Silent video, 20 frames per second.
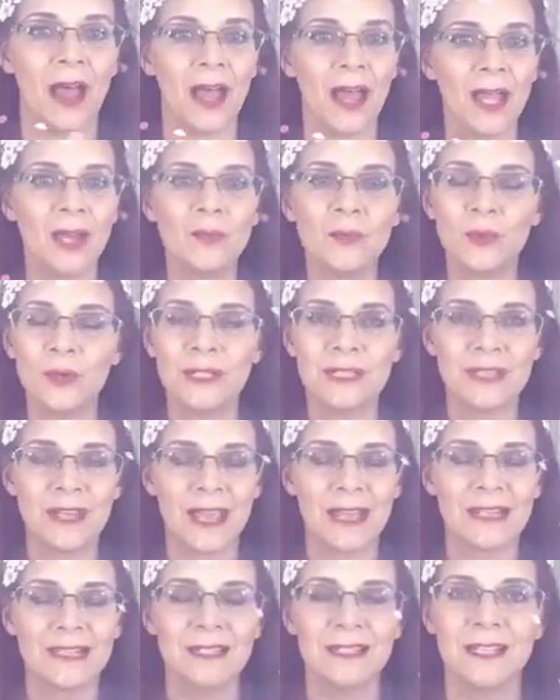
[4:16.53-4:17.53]

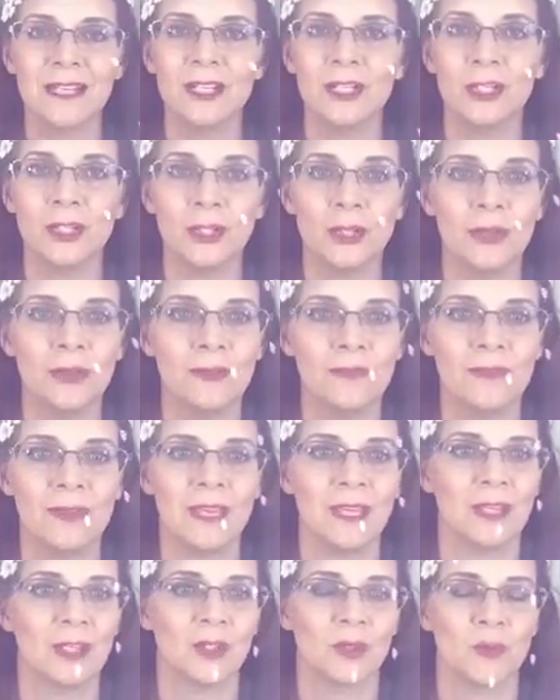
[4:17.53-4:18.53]
unprotected
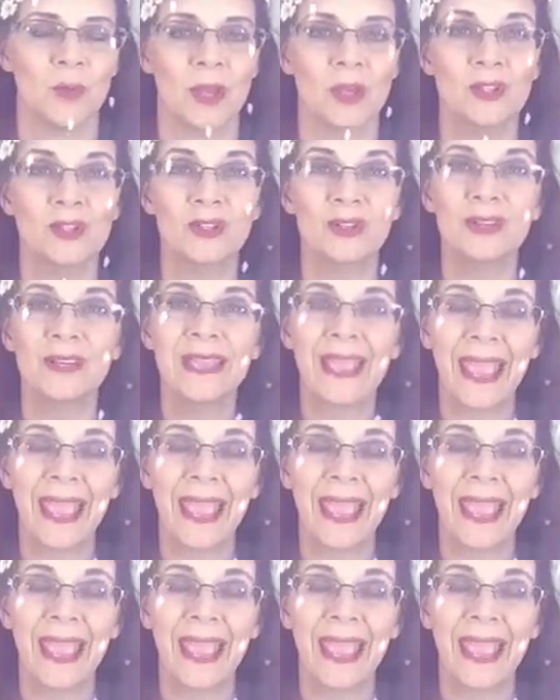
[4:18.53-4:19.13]
UV exposure